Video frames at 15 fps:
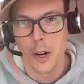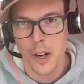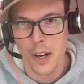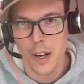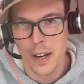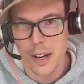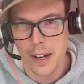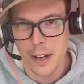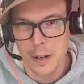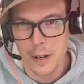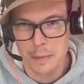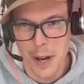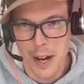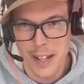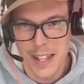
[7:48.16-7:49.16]

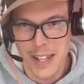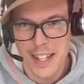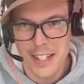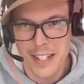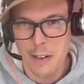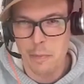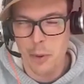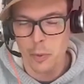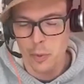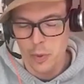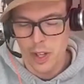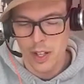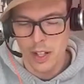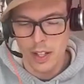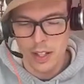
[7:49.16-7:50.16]
on that stuff. But
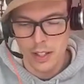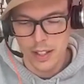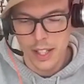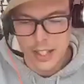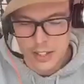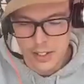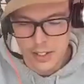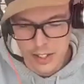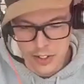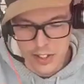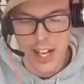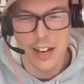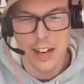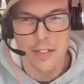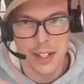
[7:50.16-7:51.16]
let's
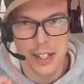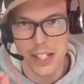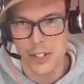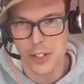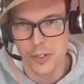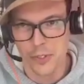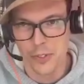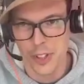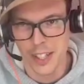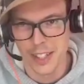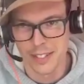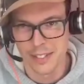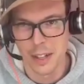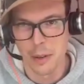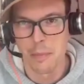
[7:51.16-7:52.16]
dive in for
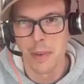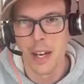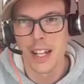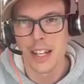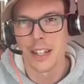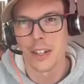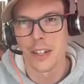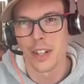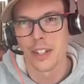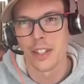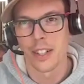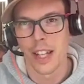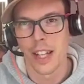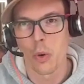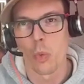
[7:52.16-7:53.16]
a minute here into
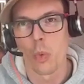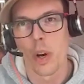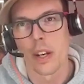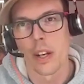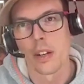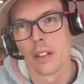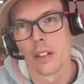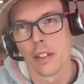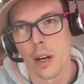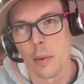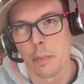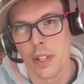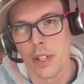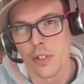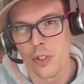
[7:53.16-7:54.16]
like what
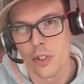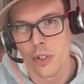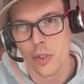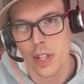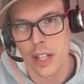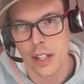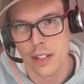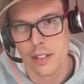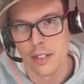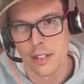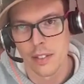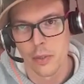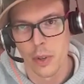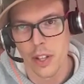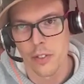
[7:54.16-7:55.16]
companies are doing and
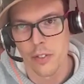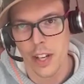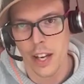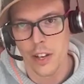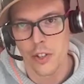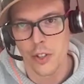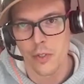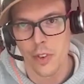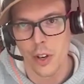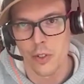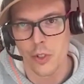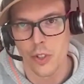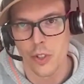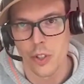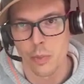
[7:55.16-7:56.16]
with vacation
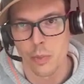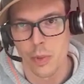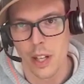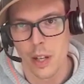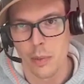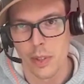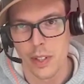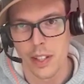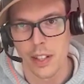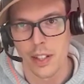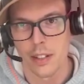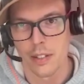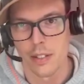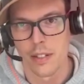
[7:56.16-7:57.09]
vouchers to be able to kind of